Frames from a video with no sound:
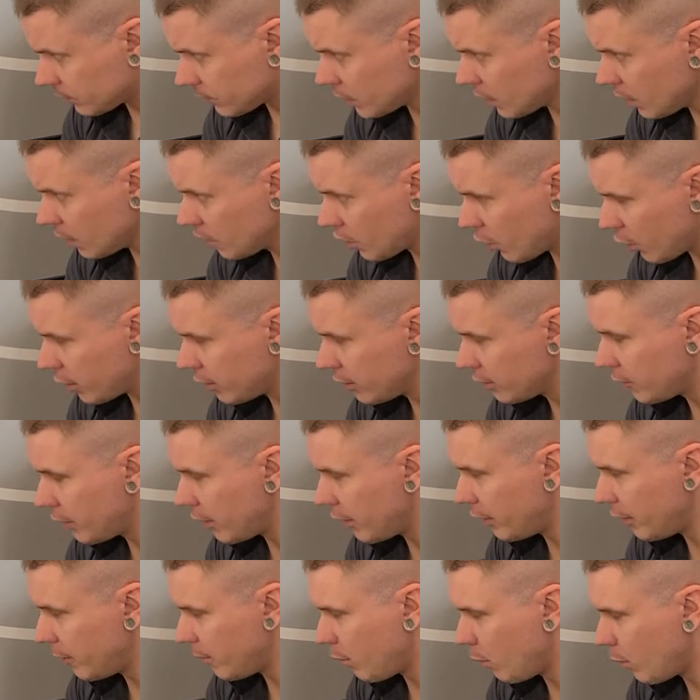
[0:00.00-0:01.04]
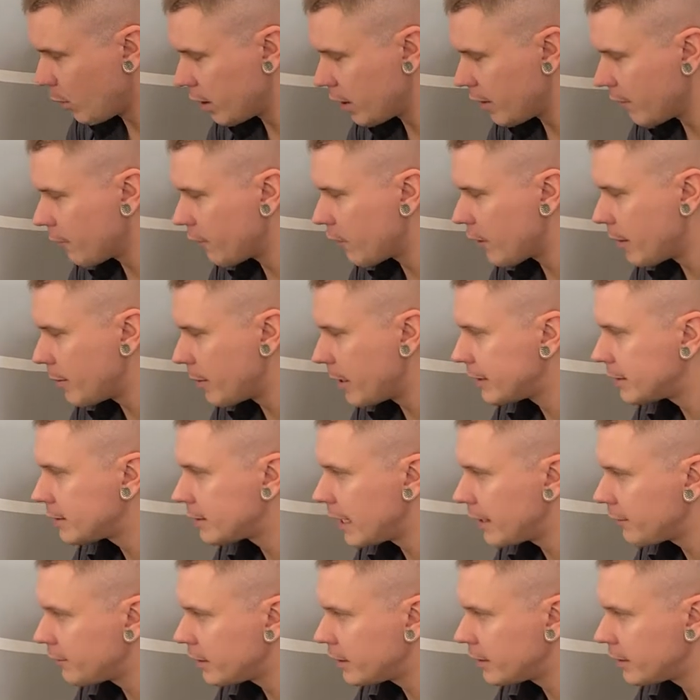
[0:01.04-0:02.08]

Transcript: So it is very important from a safety